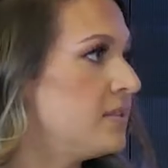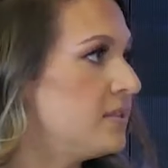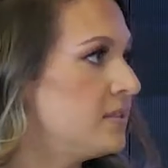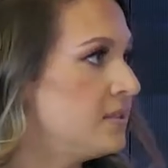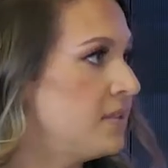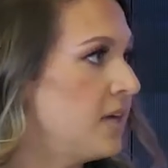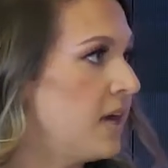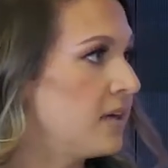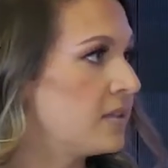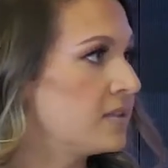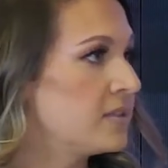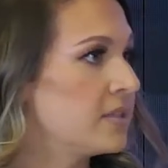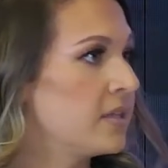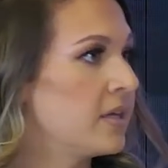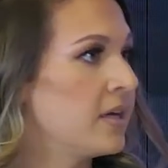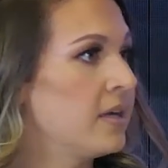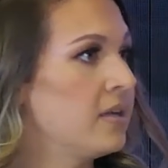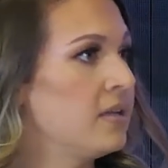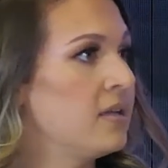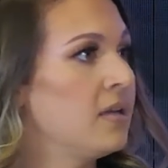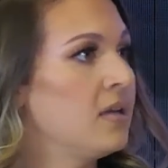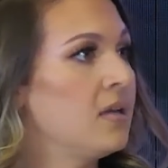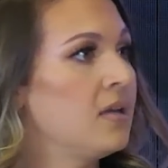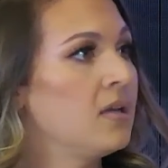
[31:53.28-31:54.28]
the doctor,
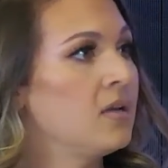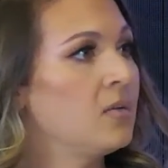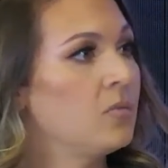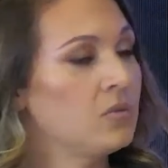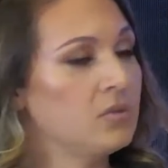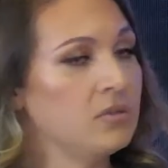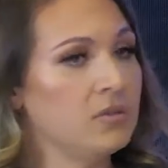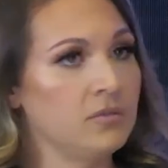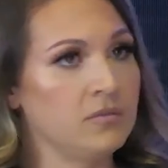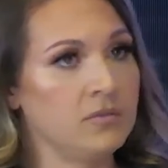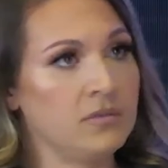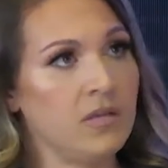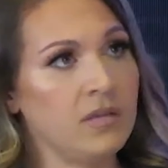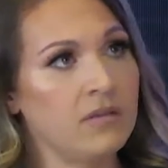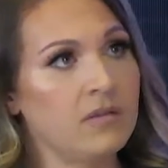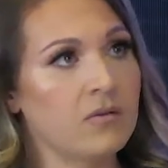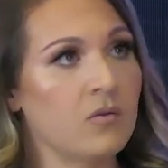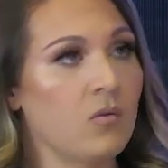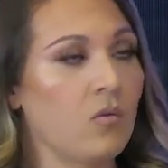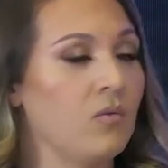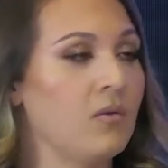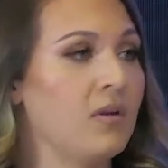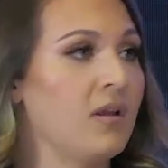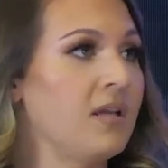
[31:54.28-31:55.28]
and we'll do another
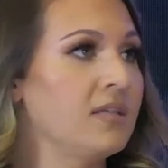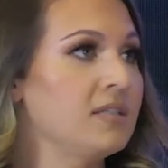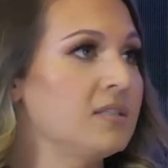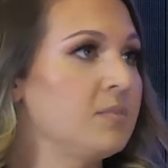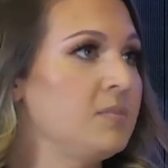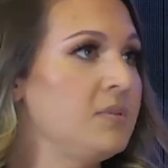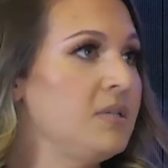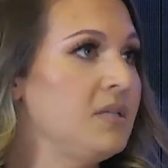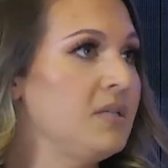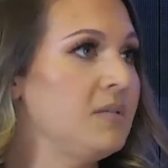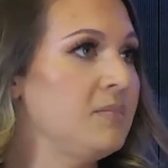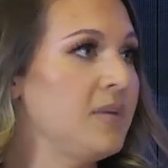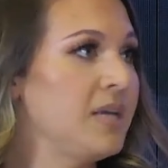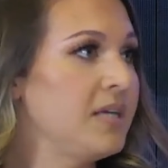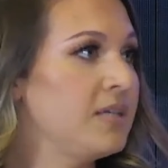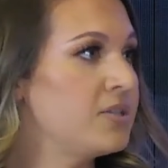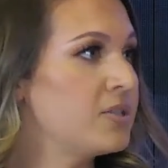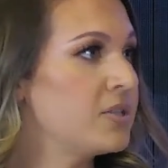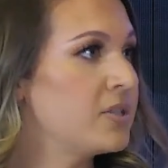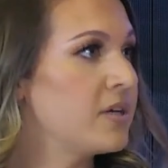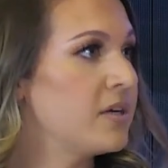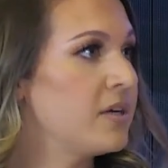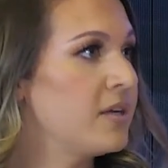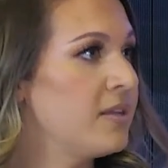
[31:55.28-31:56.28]
colonoscopy to make
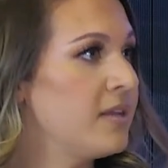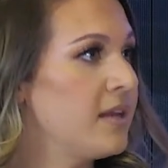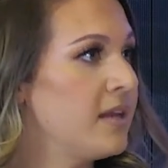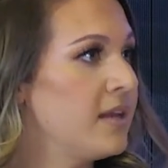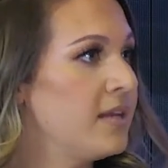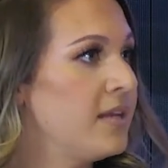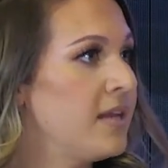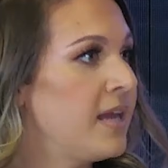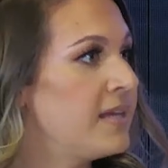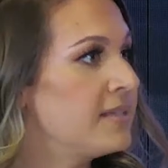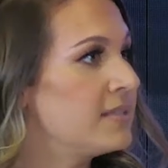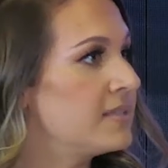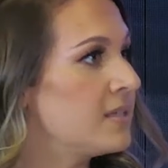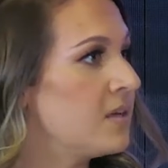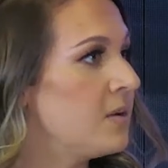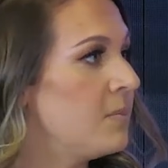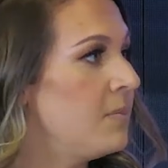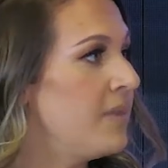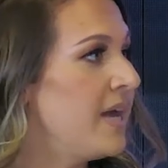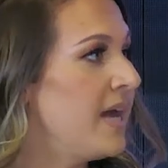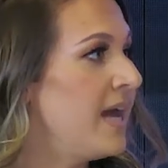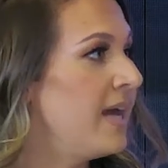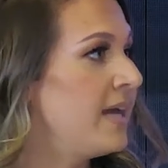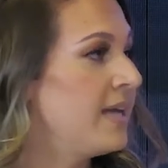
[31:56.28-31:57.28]
sure that it hasn't come
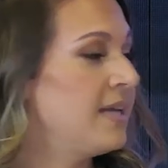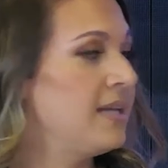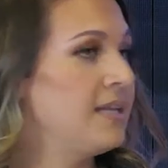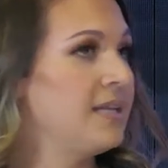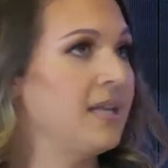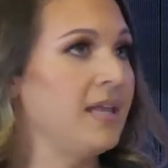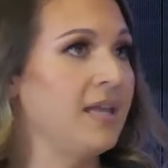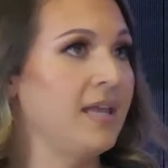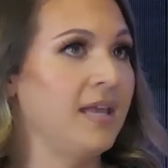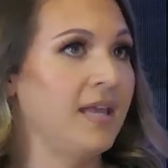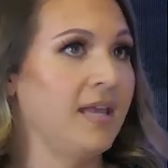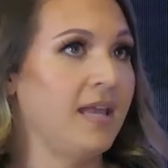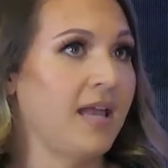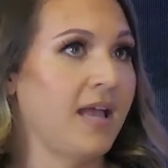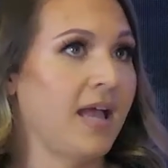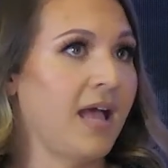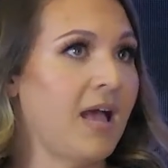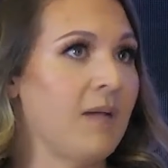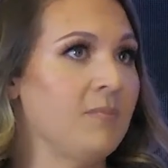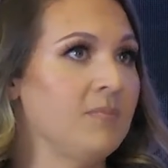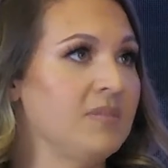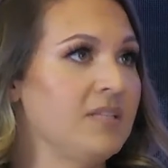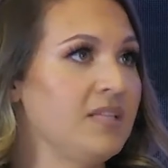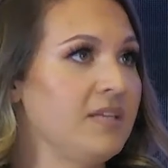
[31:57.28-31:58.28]
back. And
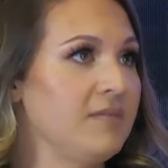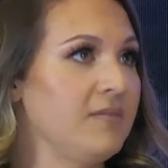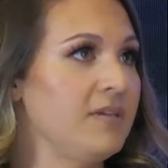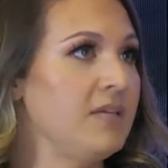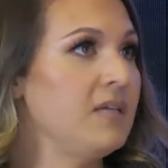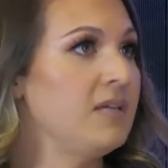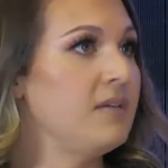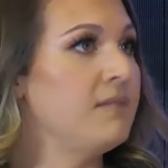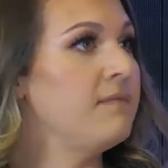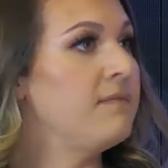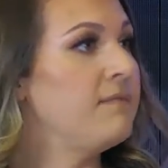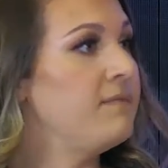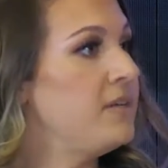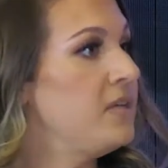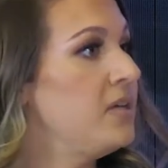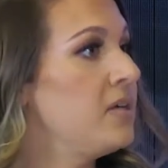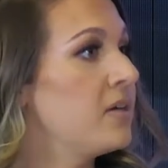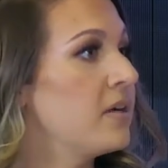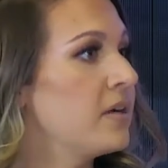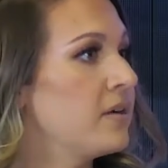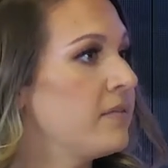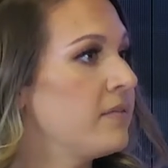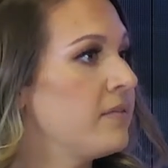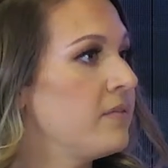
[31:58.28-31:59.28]
I'm living in
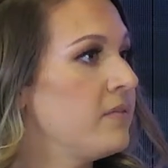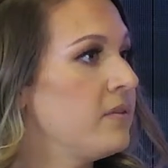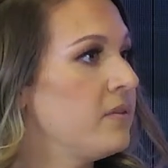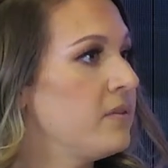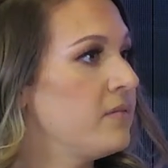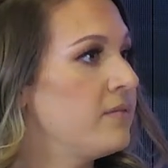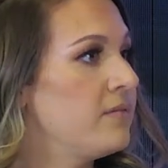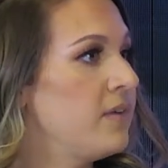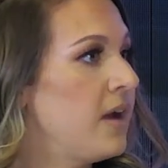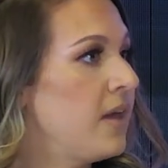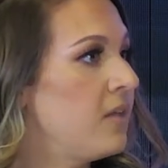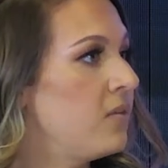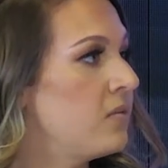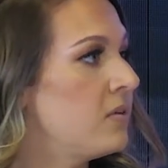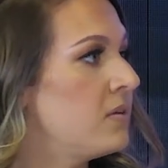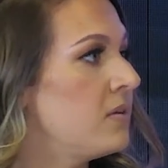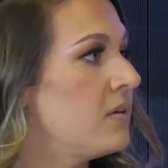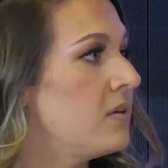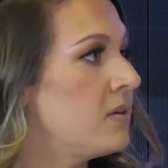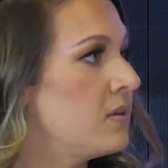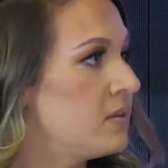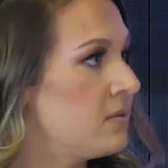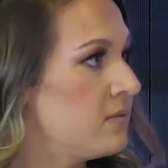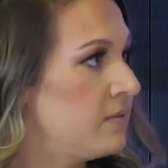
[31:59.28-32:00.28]
fear for the
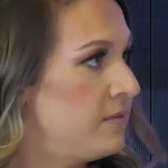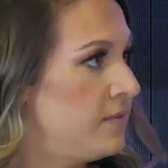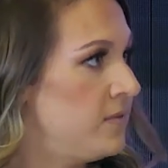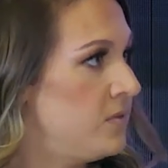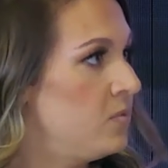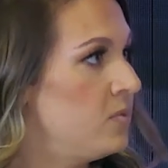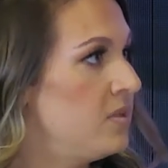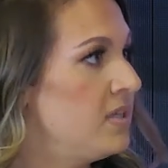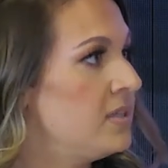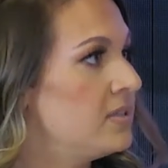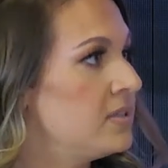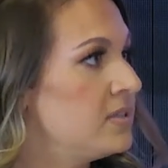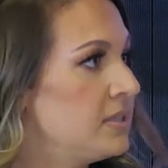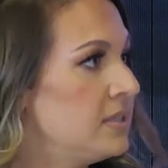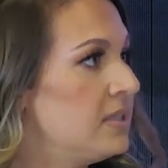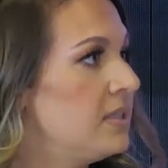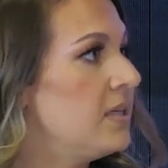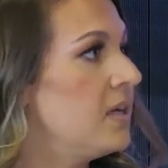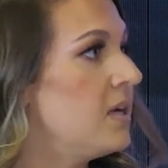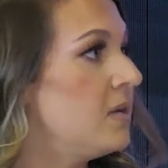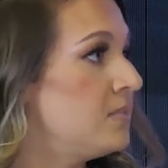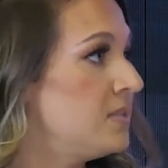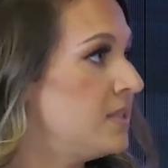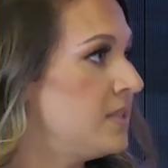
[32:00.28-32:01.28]
following few weeks
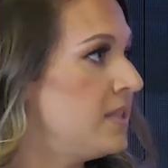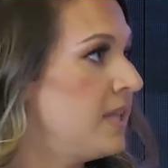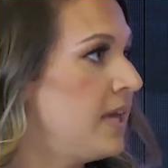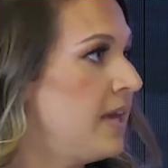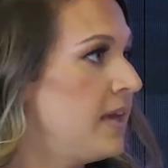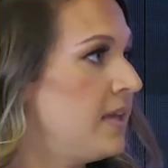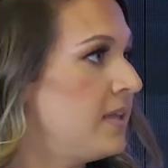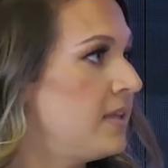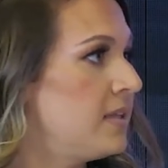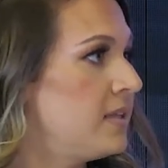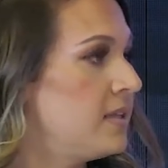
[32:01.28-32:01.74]
leading up to that,